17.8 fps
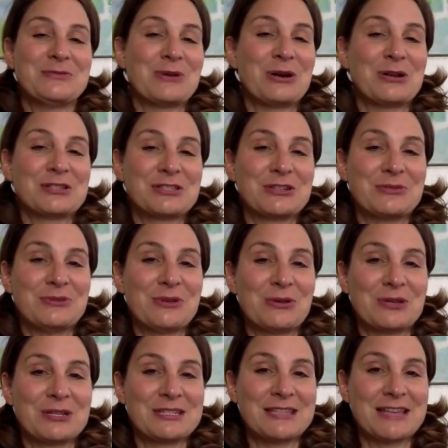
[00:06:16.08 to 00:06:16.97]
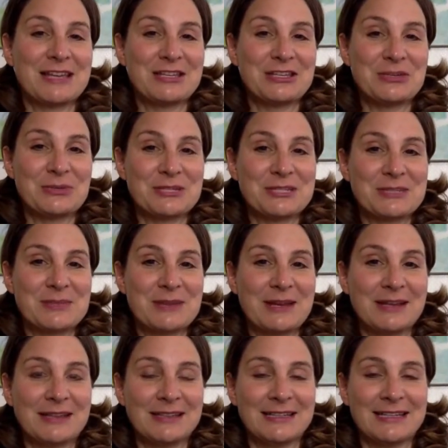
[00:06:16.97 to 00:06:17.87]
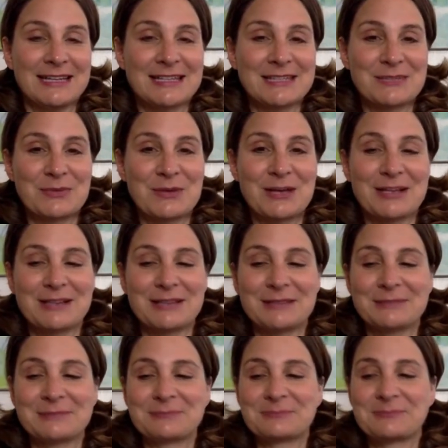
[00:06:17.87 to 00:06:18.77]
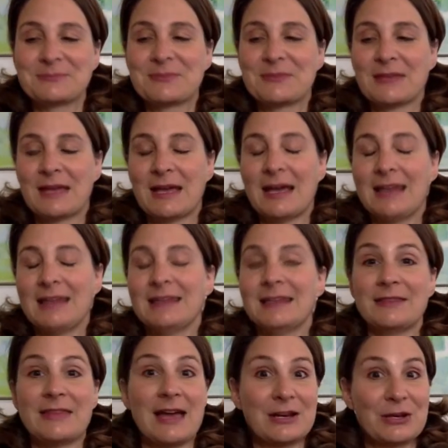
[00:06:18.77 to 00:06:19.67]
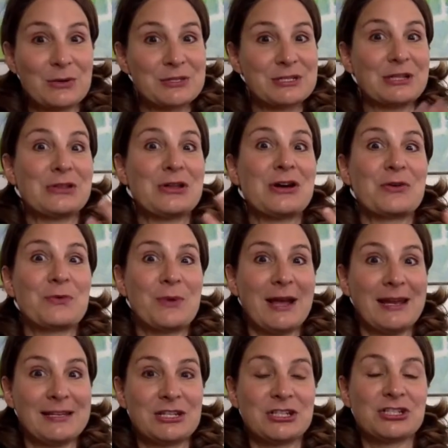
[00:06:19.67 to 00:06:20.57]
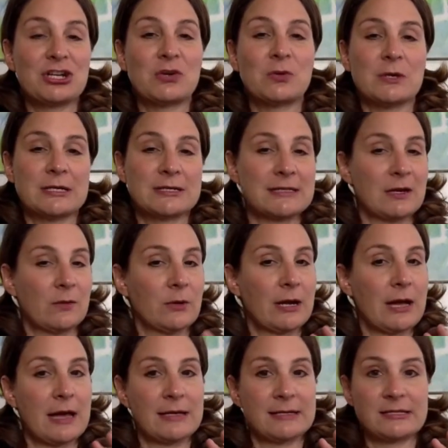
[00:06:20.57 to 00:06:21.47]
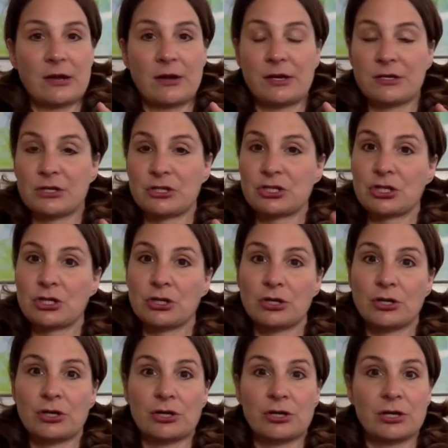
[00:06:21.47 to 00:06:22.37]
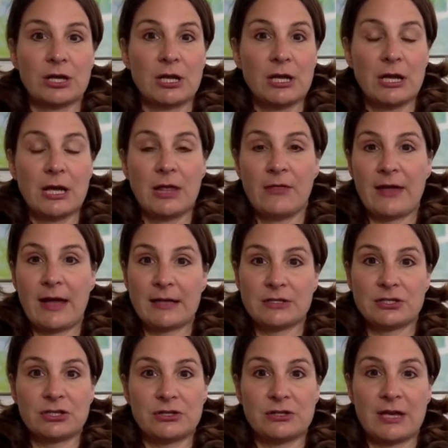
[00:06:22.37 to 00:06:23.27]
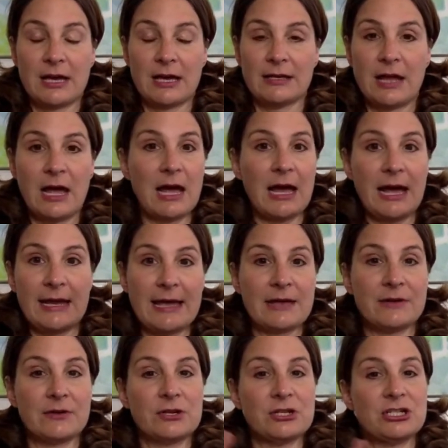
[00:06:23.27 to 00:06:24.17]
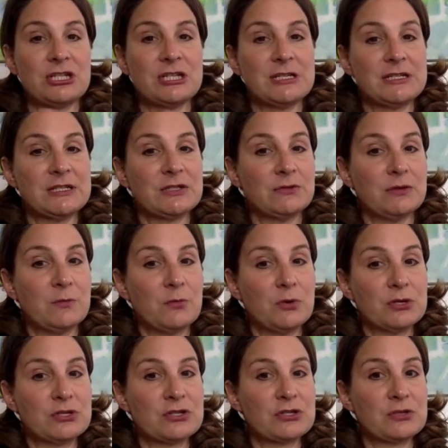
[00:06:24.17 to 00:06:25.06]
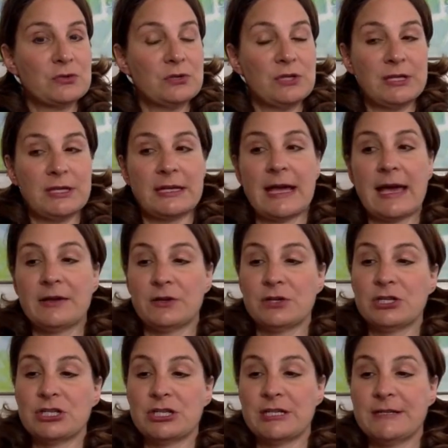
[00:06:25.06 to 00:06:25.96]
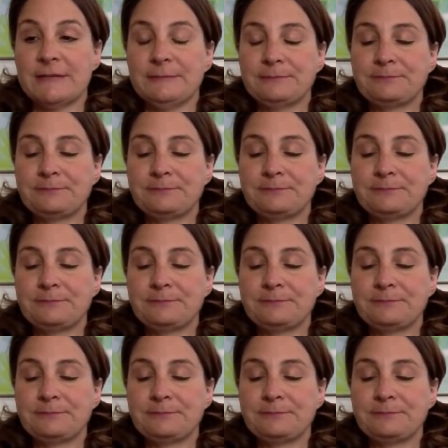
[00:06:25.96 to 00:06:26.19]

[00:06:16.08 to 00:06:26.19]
also noticed that you were smiling as well. And that goes a long way to show us that we're kind of starting to turn that high energy into a more soothing energy.